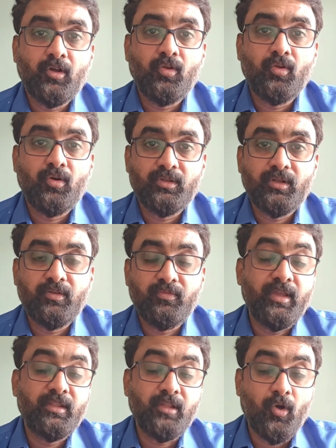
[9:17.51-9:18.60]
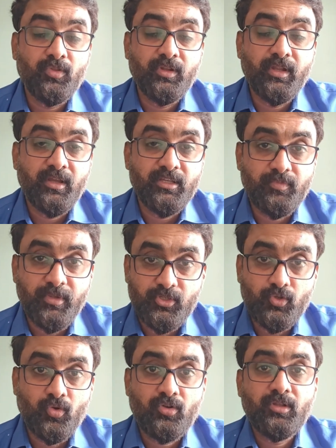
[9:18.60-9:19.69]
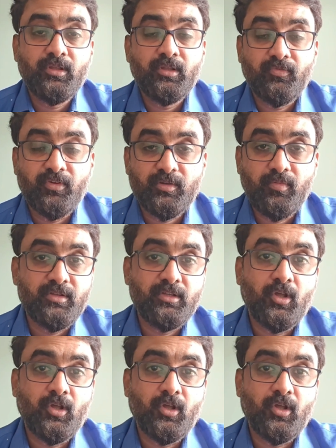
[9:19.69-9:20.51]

how the data is being stored in the first place,